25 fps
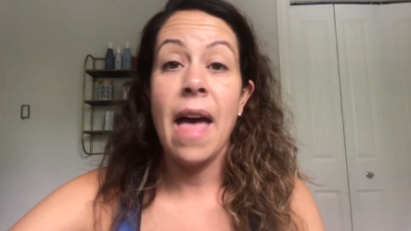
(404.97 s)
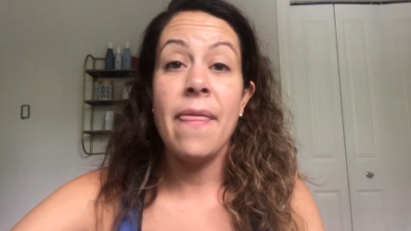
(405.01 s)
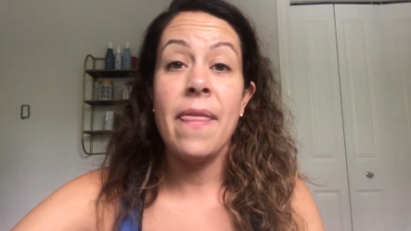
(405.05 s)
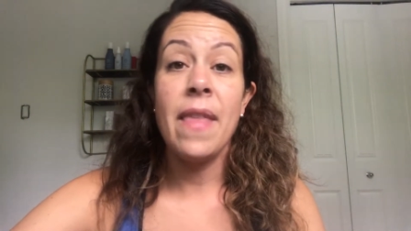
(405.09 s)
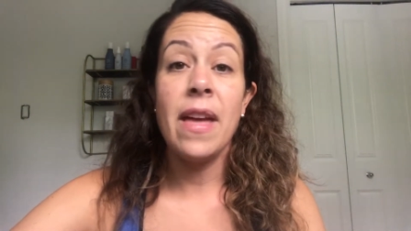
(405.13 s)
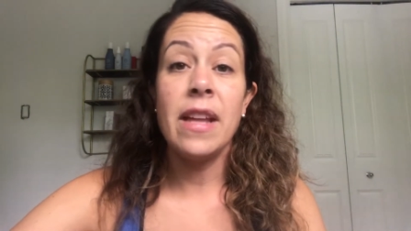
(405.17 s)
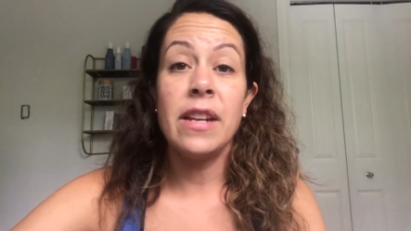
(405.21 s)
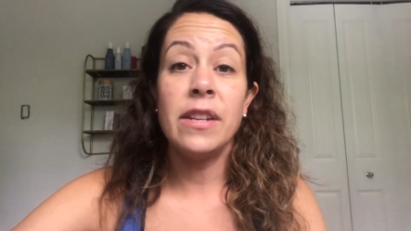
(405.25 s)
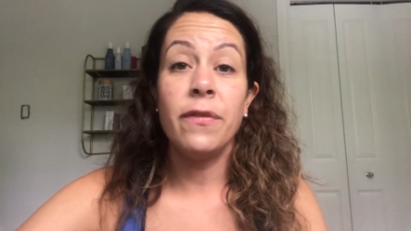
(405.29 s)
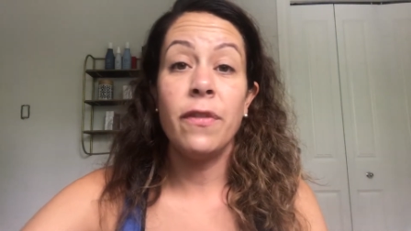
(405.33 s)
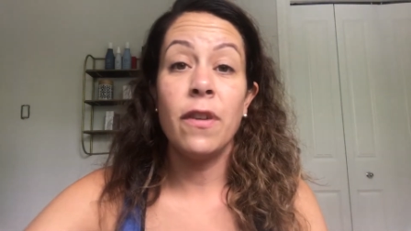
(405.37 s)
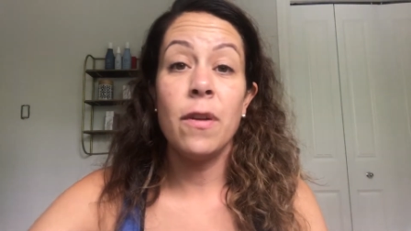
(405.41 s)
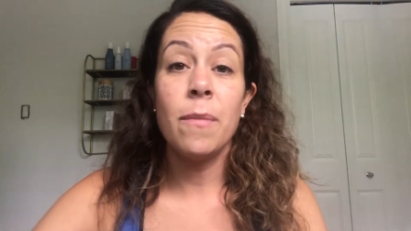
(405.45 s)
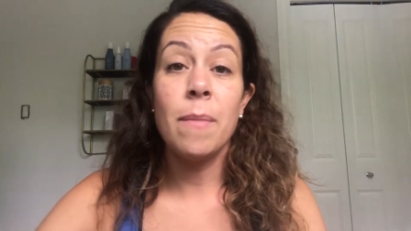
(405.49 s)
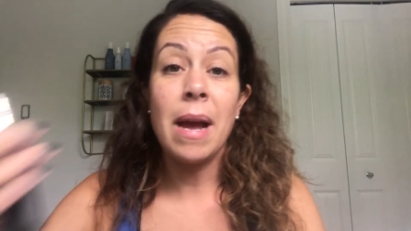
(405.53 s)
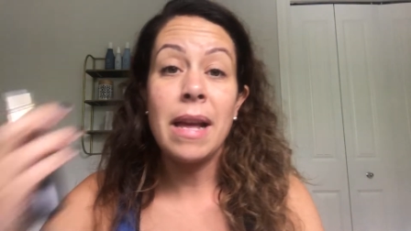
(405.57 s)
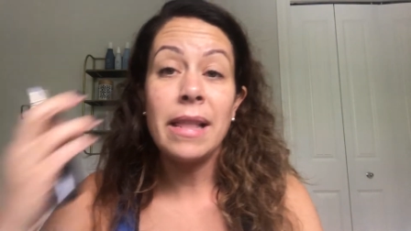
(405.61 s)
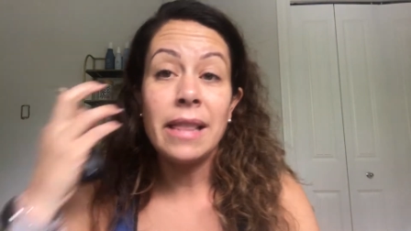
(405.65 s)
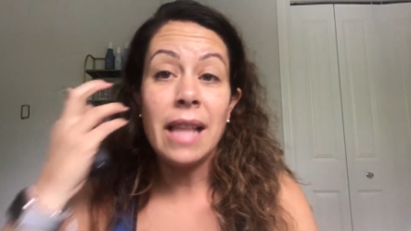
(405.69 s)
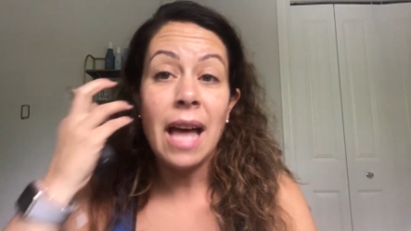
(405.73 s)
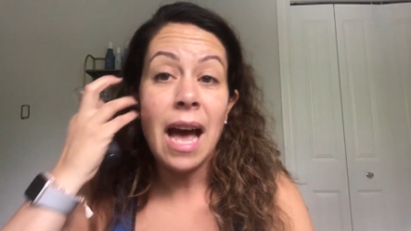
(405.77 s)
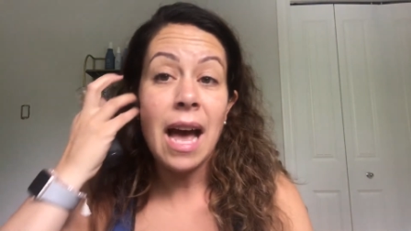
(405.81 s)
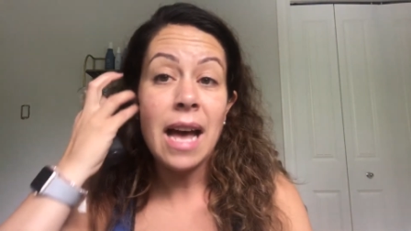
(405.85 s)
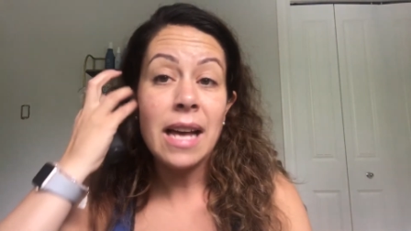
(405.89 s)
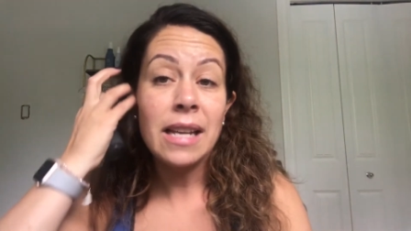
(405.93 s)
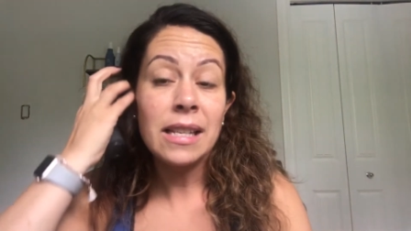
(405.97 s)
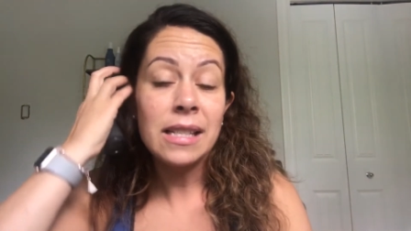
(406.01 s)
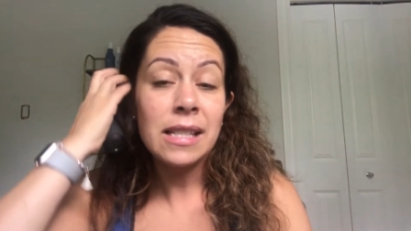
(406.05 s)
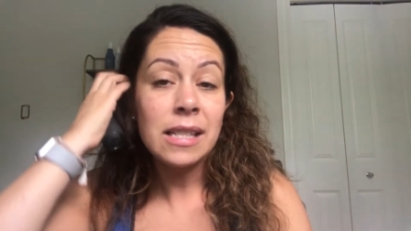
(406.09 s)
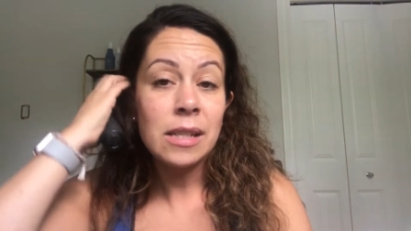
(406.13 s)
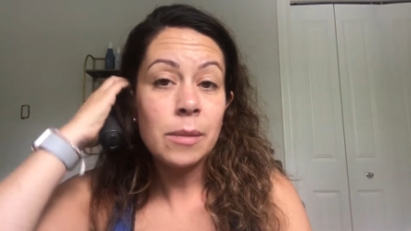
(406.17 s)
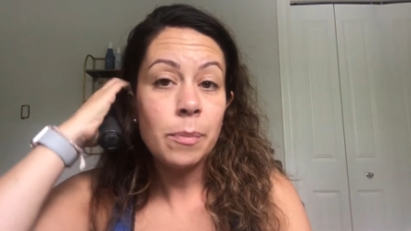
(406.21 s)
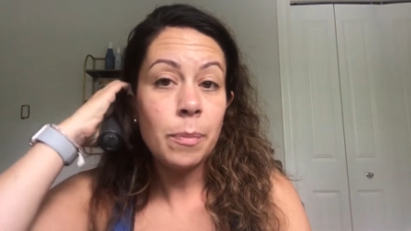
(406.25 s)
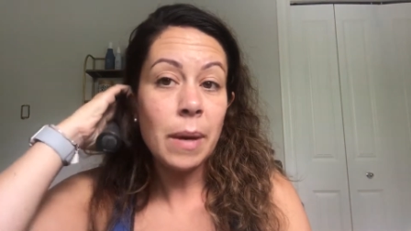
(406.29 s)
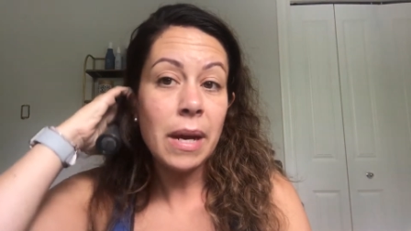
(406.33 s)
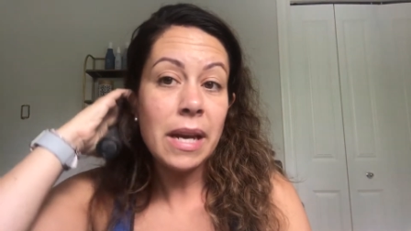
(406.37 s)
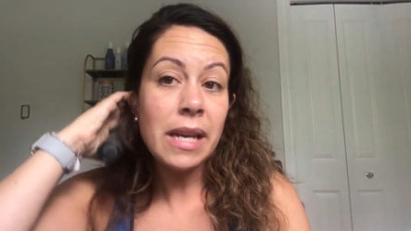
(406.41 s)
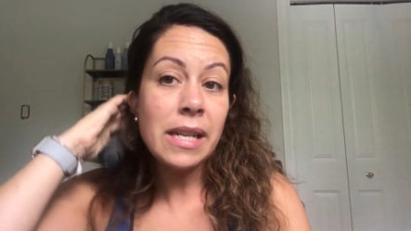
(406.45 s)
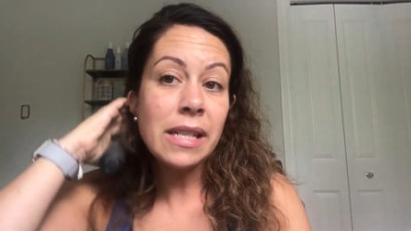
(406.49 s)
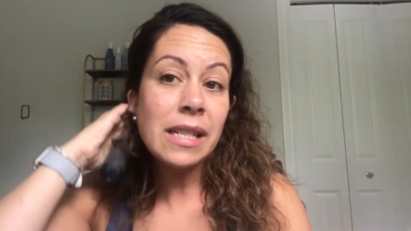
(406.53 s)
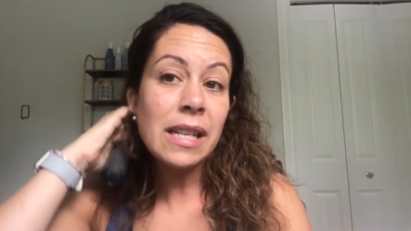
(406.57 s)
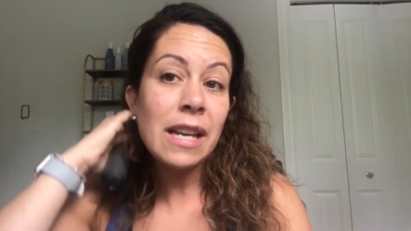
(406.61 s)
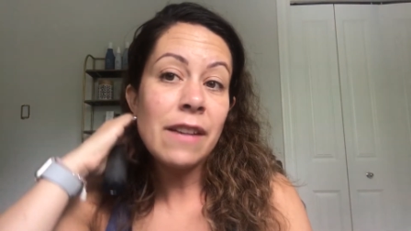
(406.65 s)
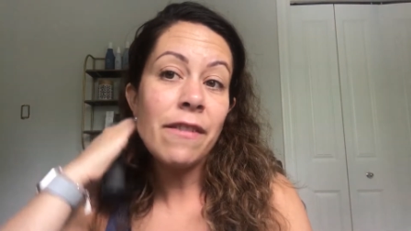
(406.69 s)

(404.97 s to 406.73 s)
and then for my last bit,